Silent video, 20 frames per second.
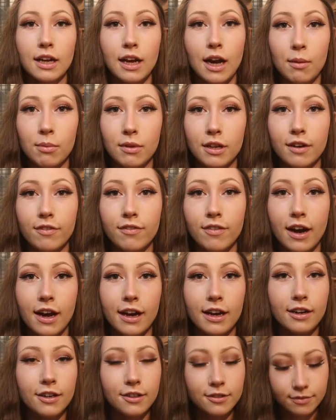Goblet of
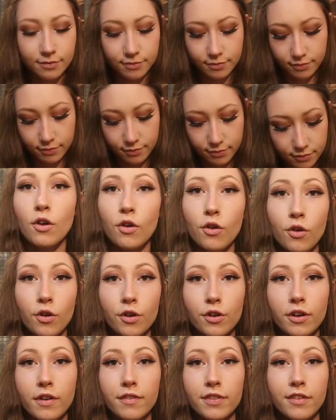Fire,
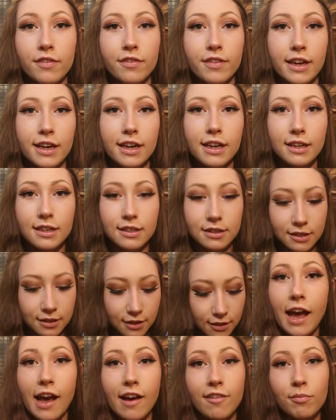Order of the
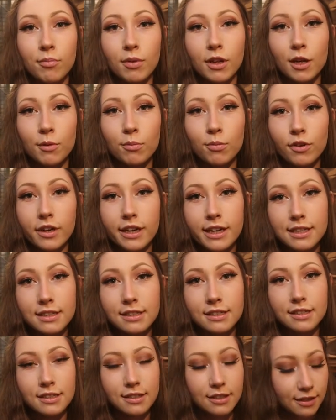Phoenix, Half-Blood
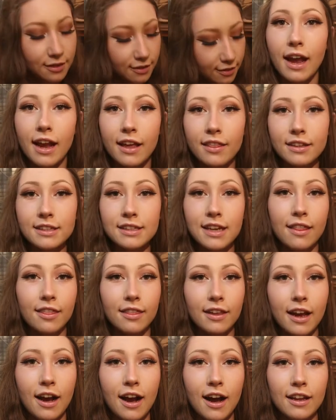Prince, and the
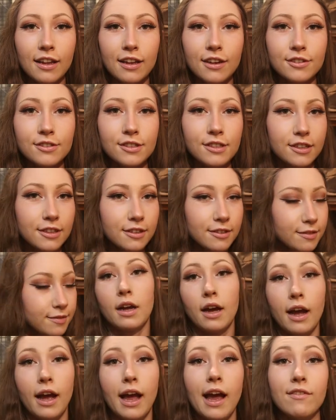Deathly Hallows.
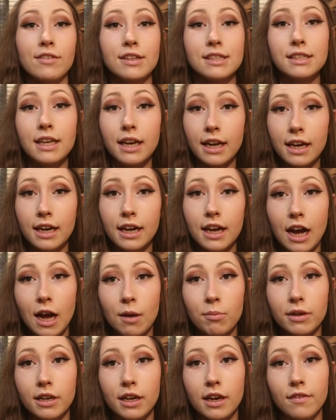I have a second
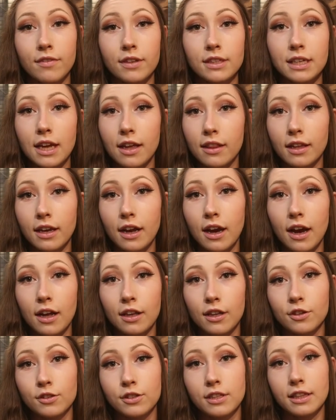copy of the Deathly
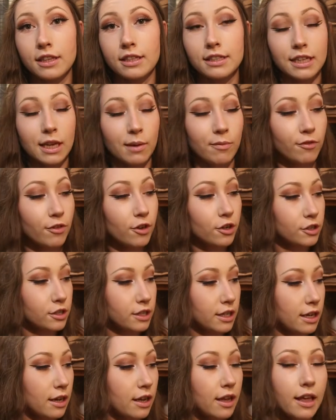Hallows in the same
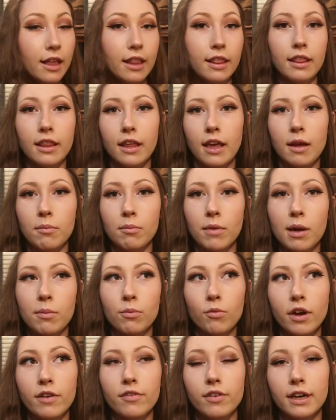version that my
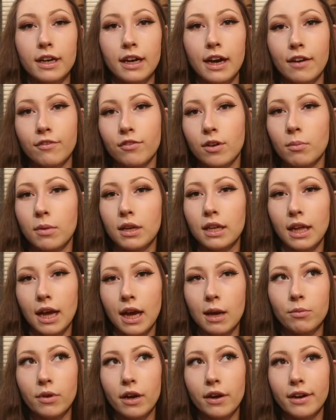boyfriend got from a
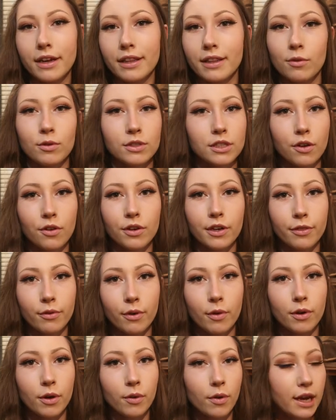library that was going to
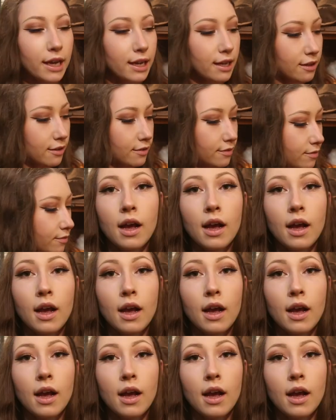throw it away.